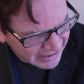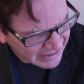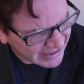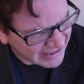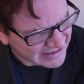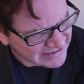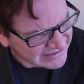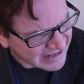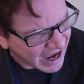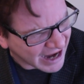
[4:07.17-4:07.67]

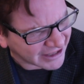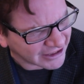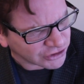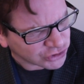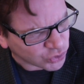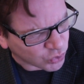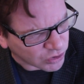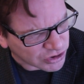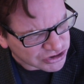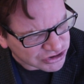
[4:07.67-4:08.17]
he is heading
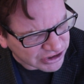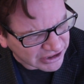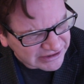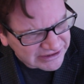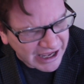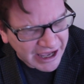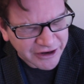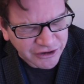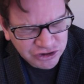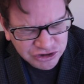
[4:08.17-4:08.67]
towards
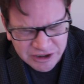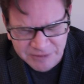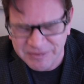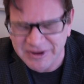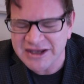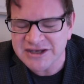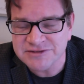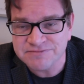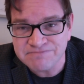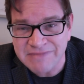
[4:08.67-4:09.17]
dictatorship,
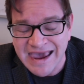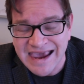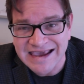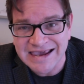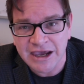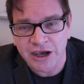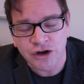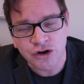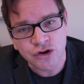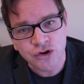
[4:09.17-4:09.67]
he's
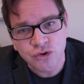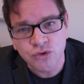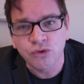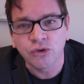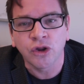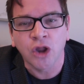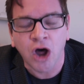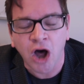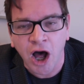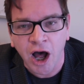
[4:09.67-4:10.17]
making new
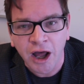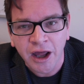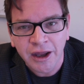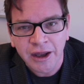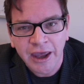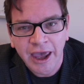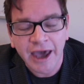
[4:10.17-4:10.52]
law,